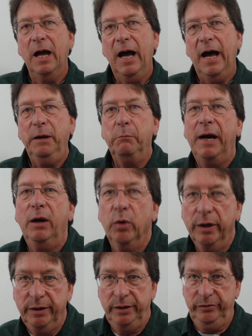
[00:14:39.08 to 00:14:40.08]
How to buy
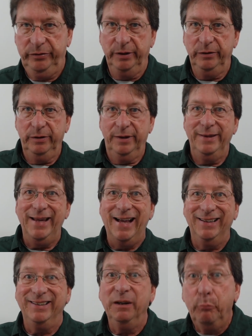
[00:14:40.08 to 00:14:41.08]
one of these things.
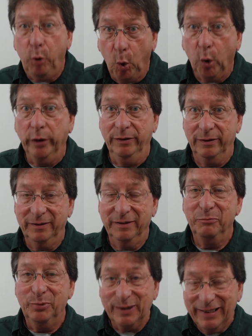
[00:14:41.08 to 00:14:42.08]
That's important.
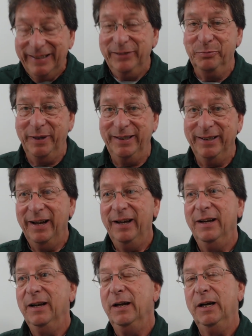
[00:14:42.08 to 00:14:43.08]
Believe me.
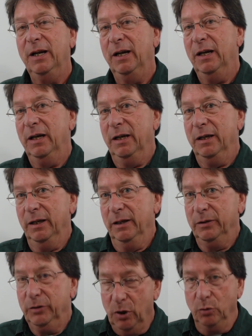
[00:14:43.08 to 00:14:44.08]

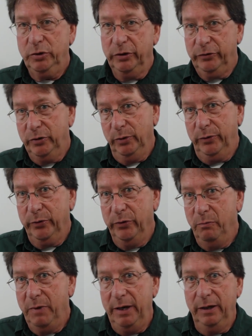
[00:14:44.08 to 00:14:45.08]
Don't just do it through
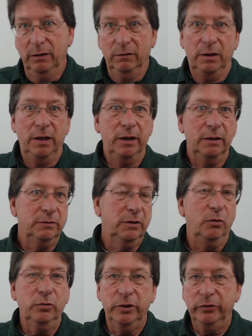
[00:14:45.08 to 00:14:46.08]
the mail.
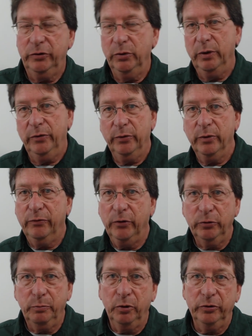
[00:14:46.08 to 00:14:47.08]
Don't just do it through the
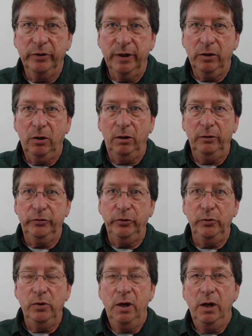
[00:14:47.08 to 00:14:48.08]
first person that calls
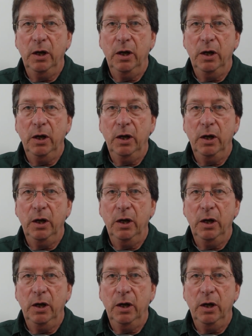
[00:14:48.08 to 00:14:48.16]
you.